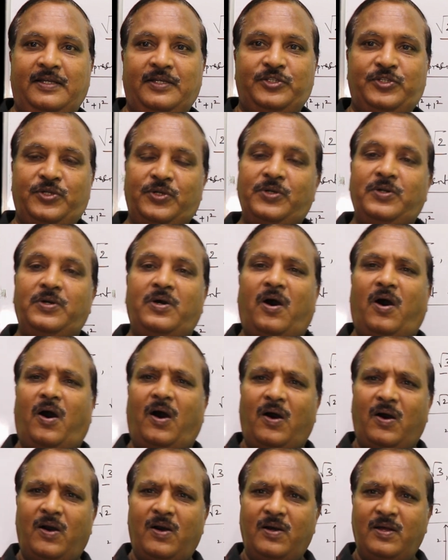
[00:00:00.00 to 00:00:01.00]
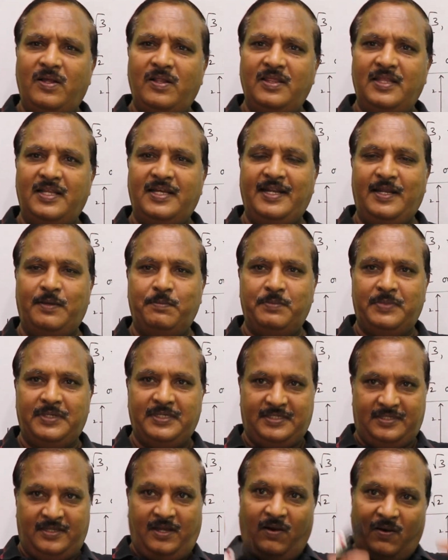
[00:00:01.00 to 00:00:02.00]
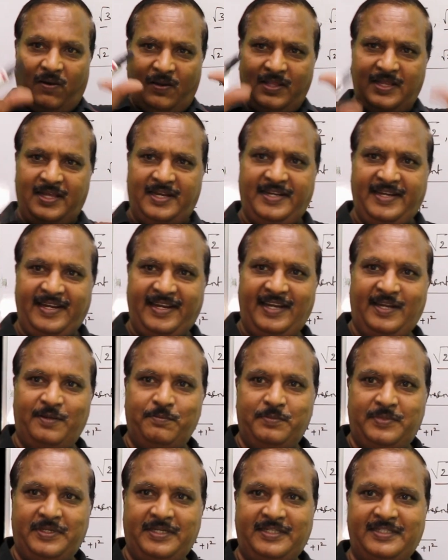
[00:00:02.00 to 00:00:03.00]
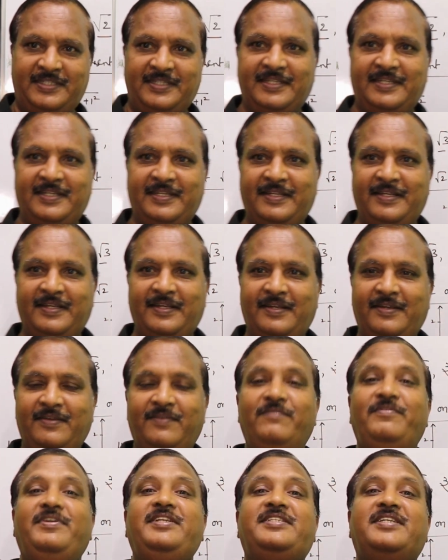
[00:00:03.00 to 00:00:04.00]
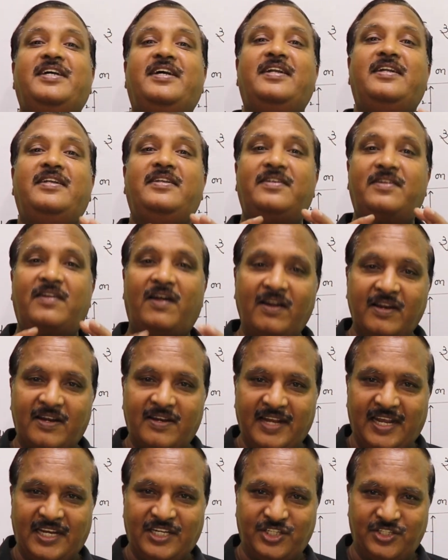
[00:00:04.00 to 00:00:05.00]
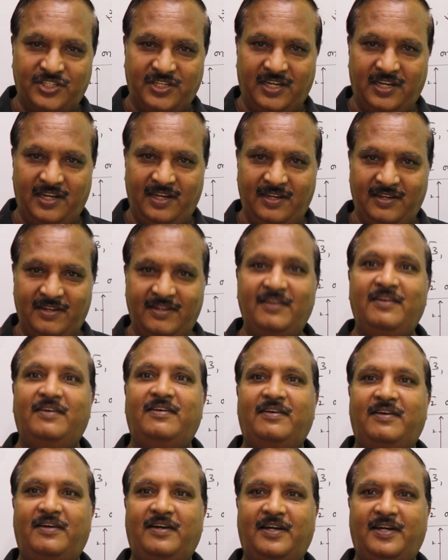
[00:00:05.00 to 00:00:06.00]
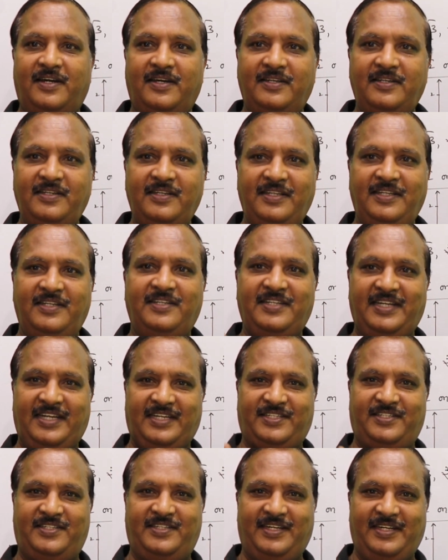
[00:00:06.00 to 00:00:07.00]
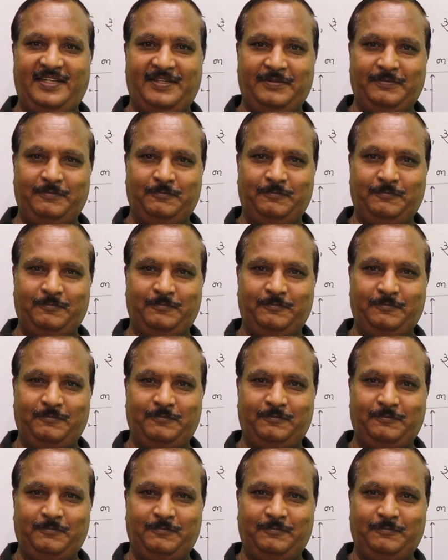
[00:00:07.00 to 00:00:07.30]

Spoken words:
So all the numbers, all the real numbers which are not rational are irrational.